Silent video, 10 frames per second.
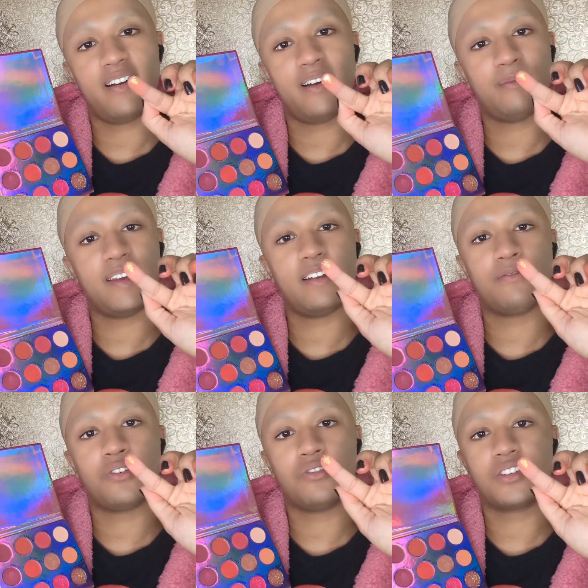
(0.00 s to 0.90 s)
I mean,
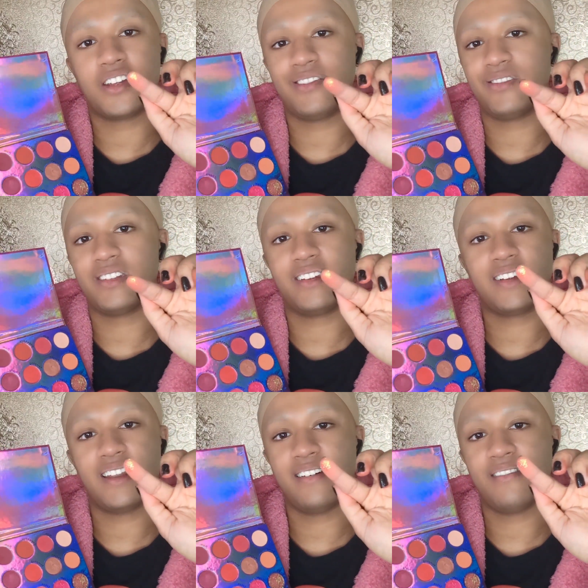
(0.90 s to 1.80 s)
I've got to use the
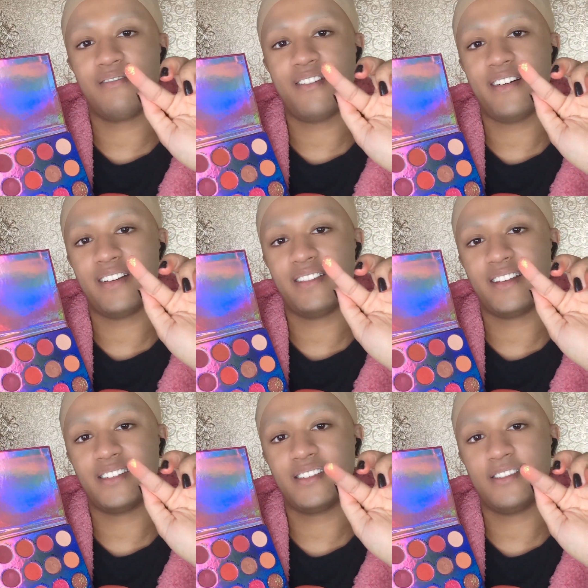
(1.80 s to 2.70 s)
glitter, right?
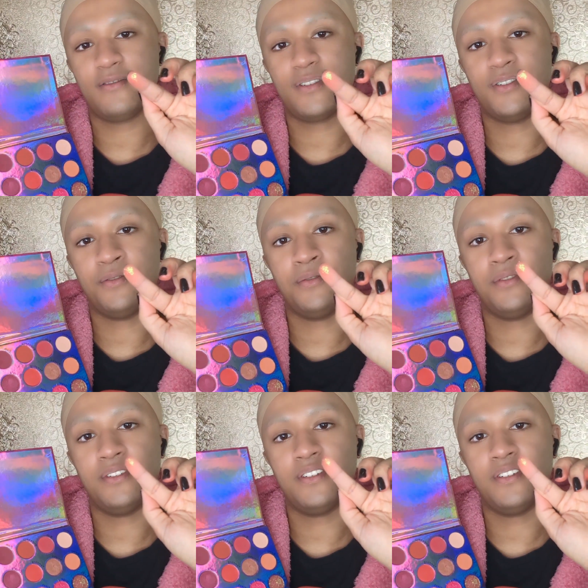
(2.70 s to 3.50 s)
That's so cool.